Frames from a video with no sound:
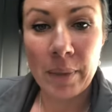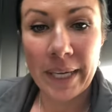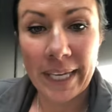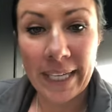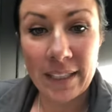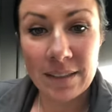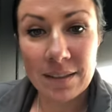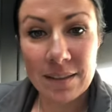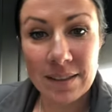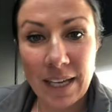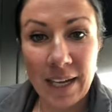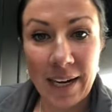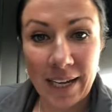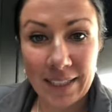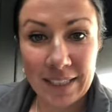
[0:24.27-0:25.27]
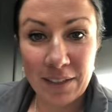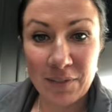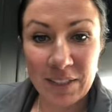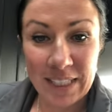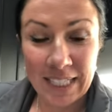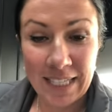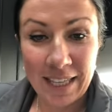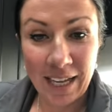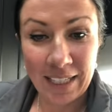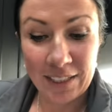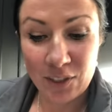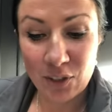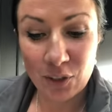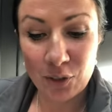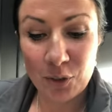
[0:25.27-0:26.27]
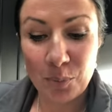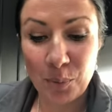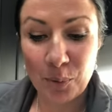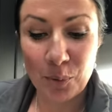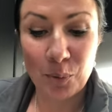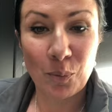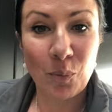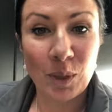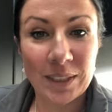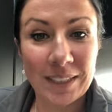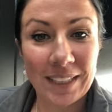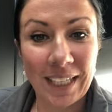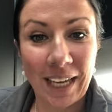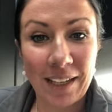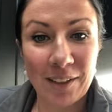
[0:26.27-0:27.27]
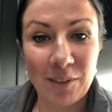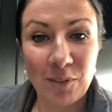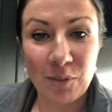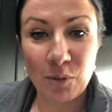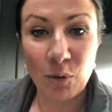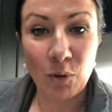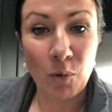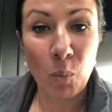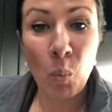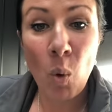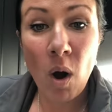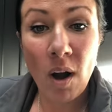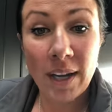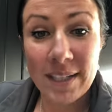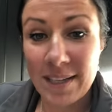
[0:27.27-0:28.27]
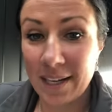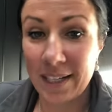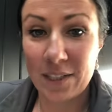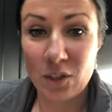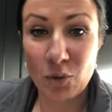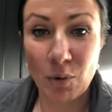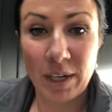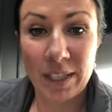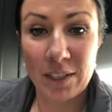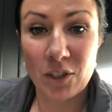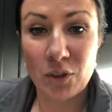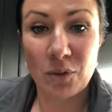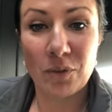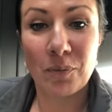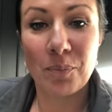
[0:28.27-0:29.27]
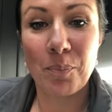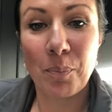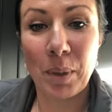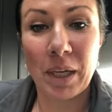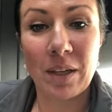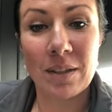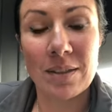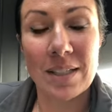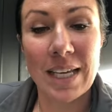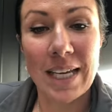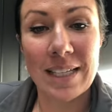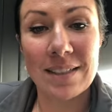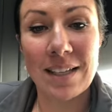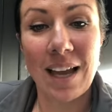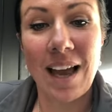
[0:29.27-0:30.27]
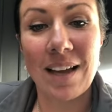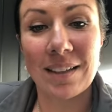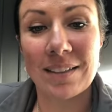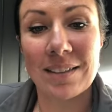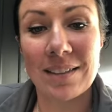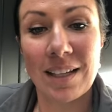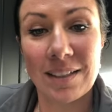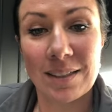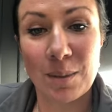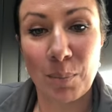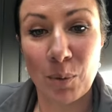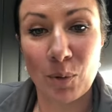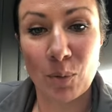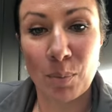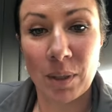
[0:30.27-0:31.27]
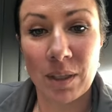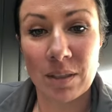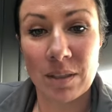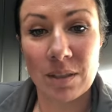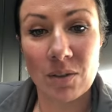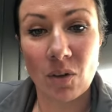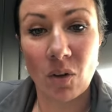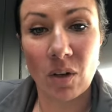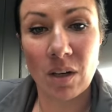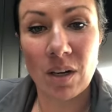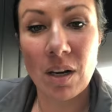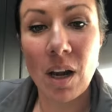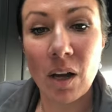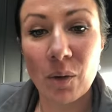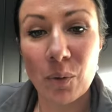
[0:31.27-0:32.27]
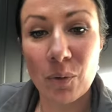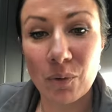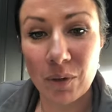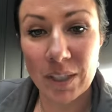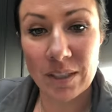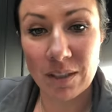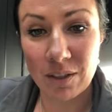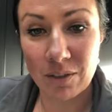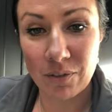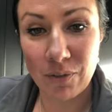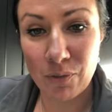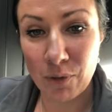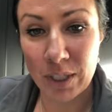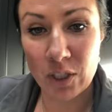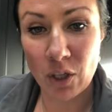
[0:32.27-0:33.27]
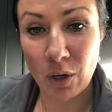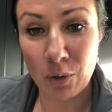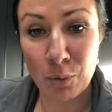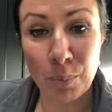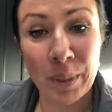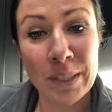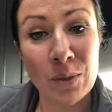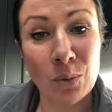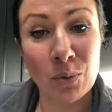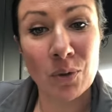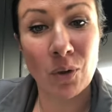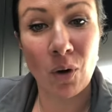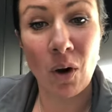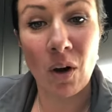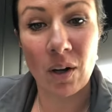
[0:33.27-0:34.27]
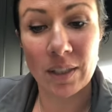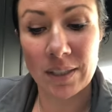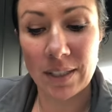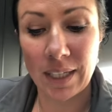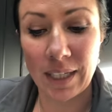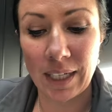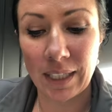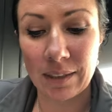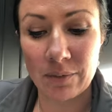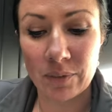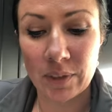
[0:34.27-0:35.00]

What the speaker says: It's an activity that is suitable, once again, for a wide age range because it's accessible, because it's got a low threshold, but it's also got a high ceiling.